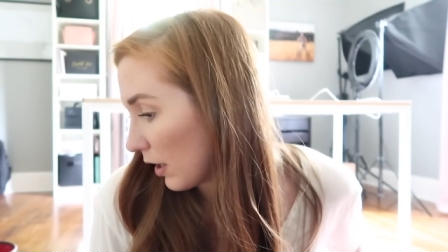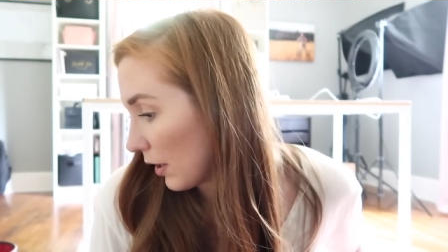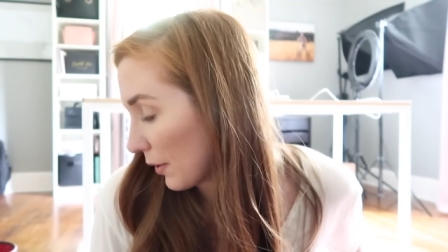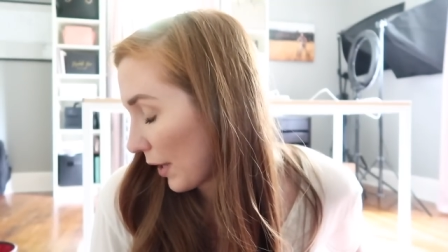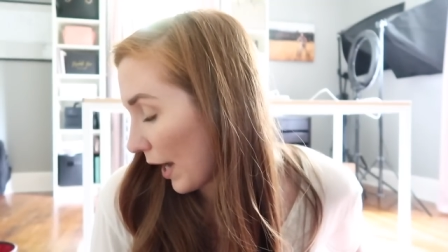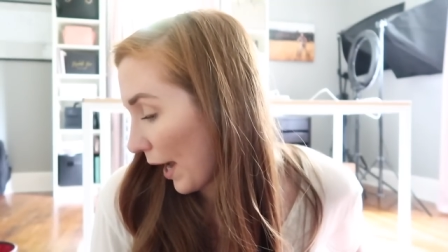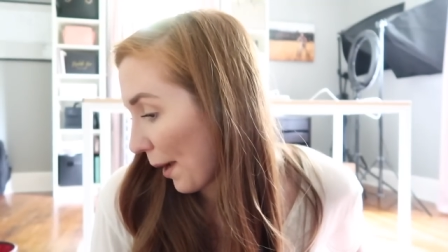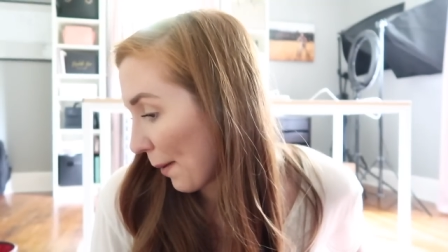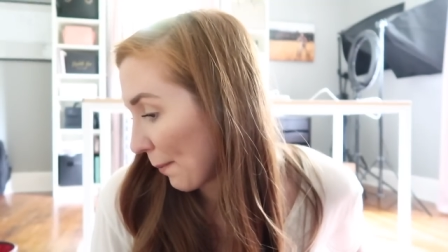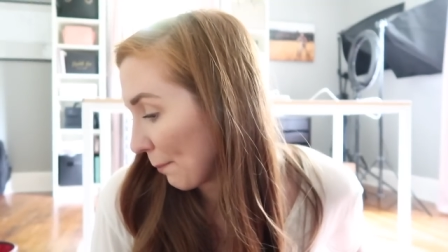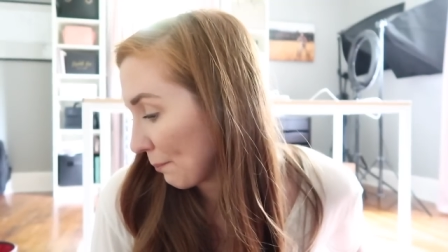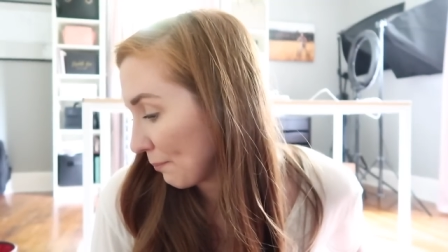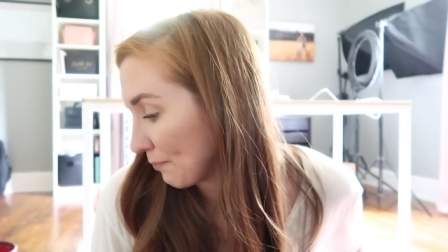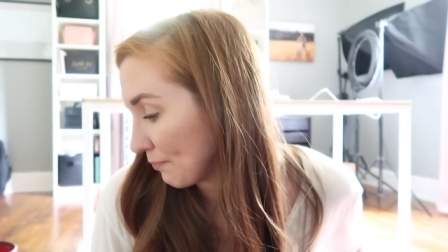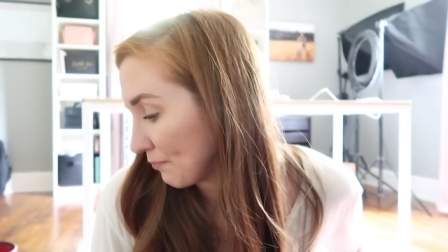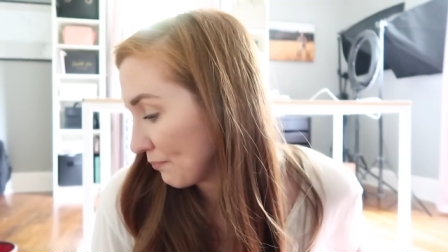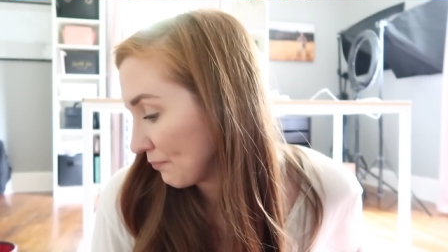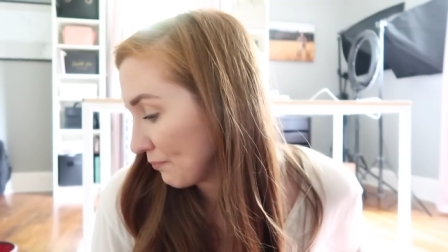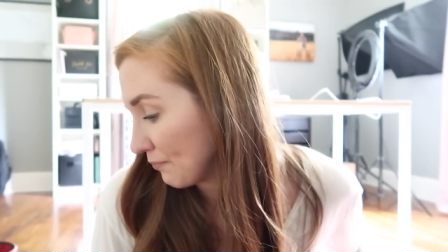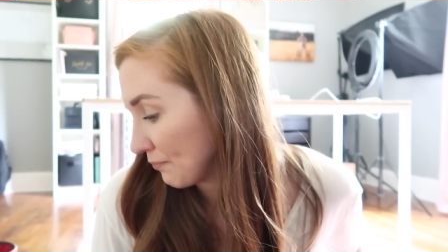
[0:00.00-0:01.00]
okay.
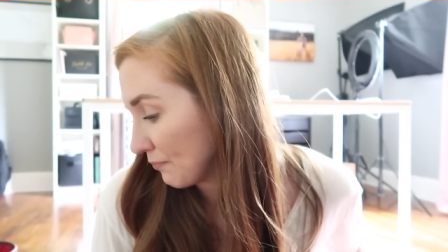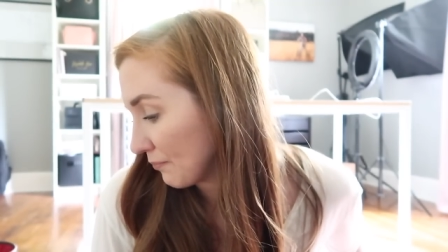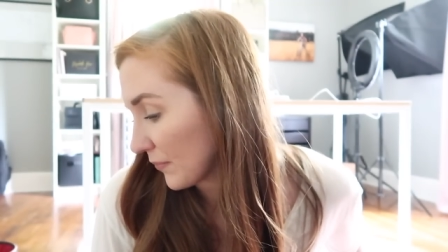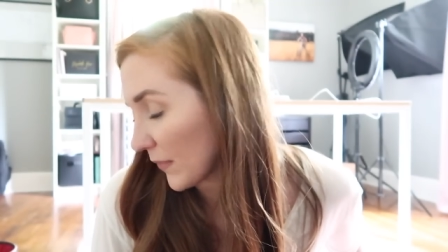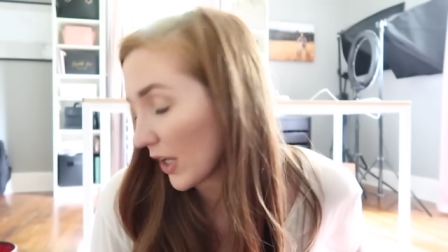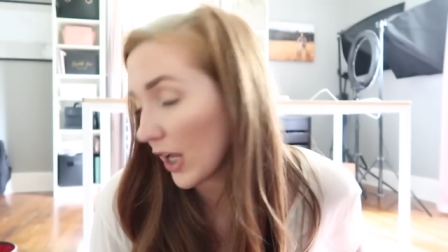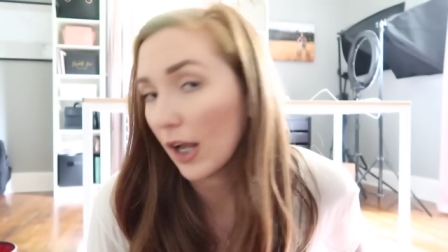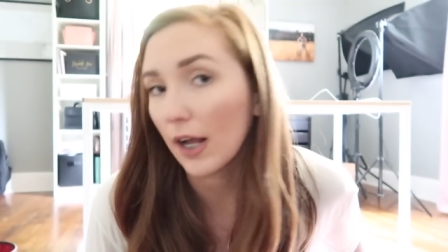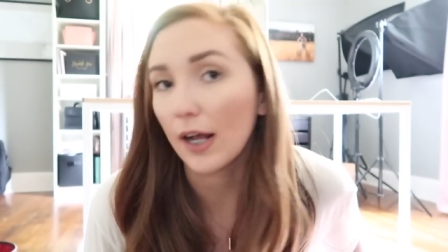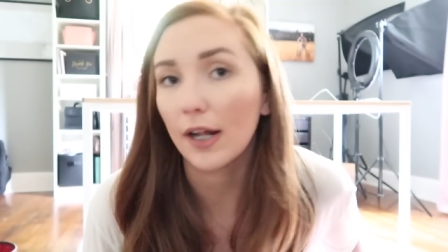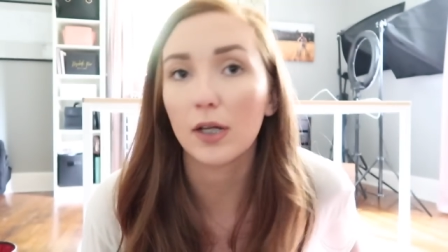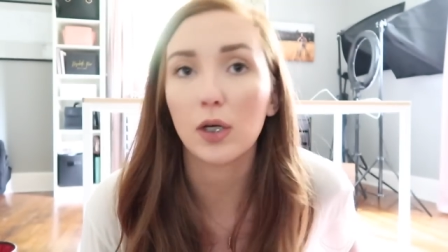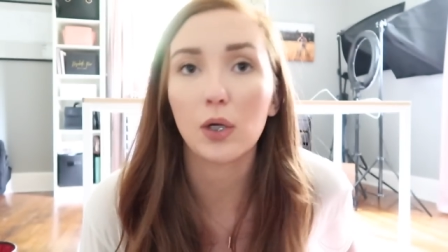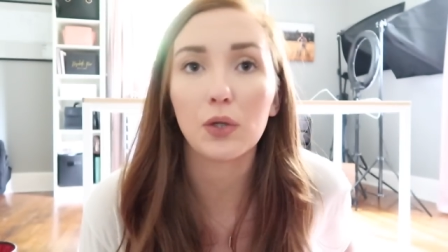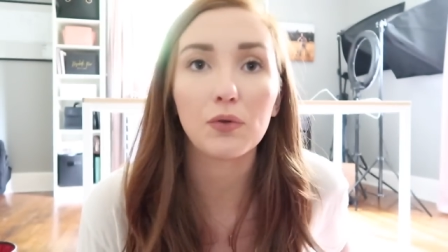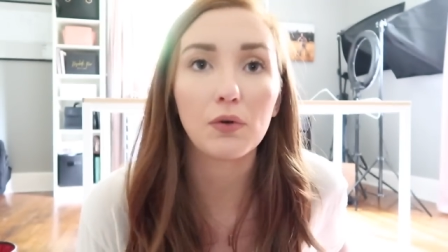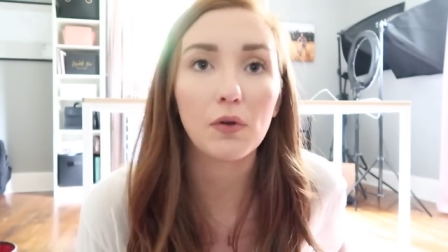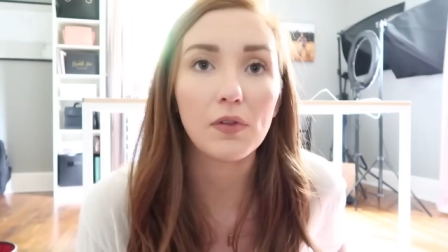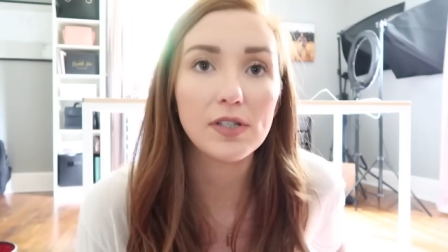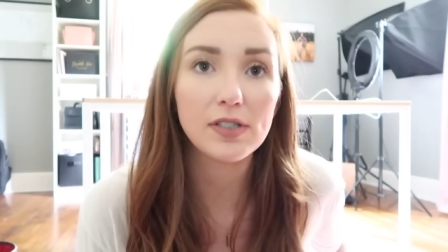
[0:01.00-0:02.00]
I gotta go
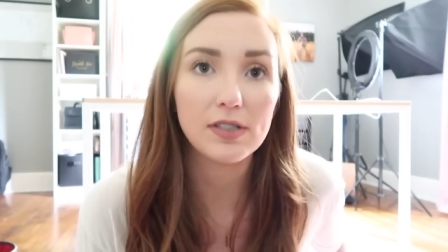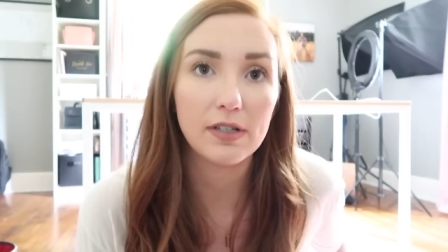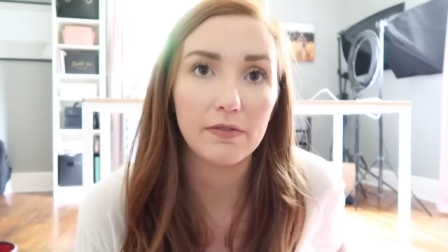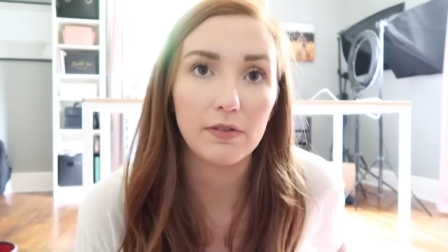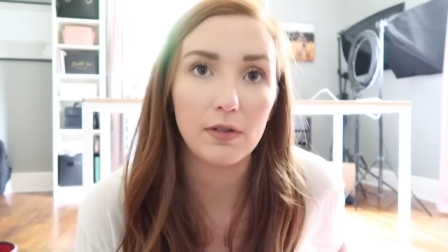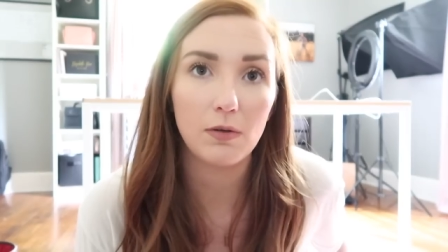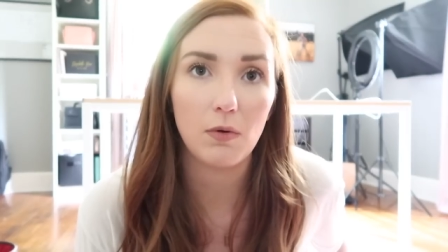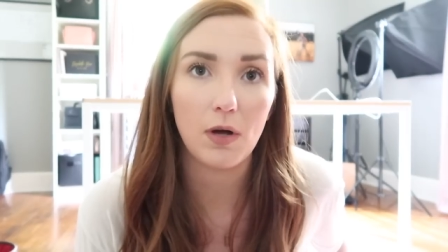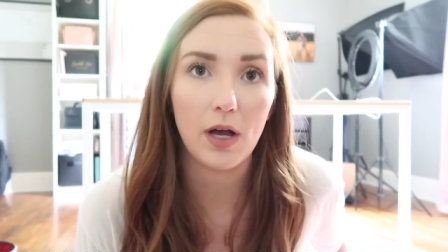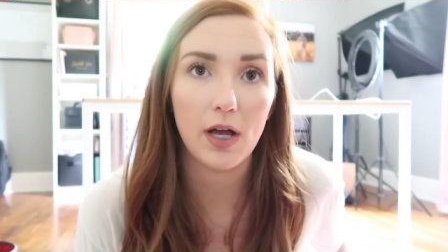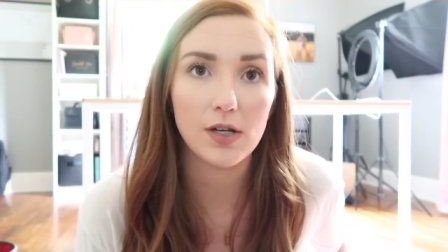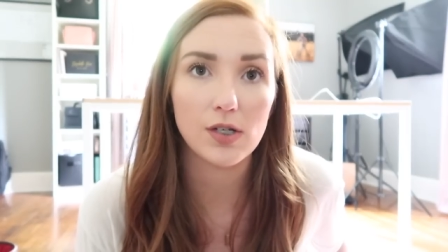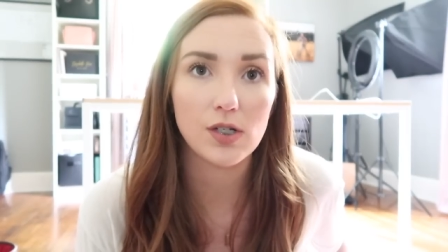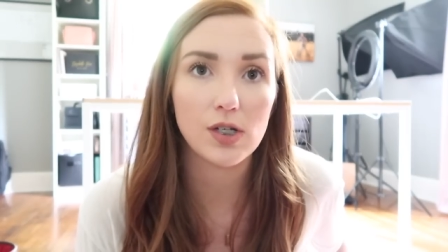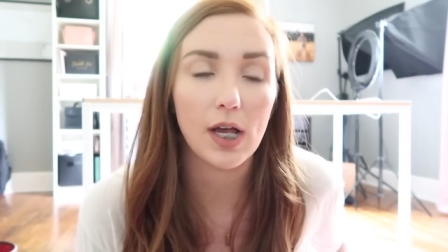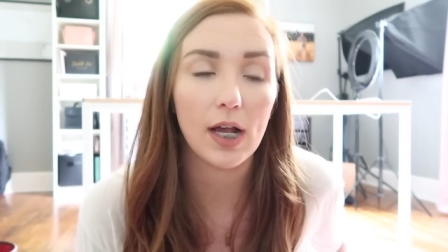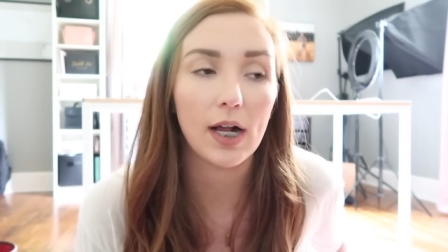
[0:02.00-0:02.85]
throw this stuff in the wash.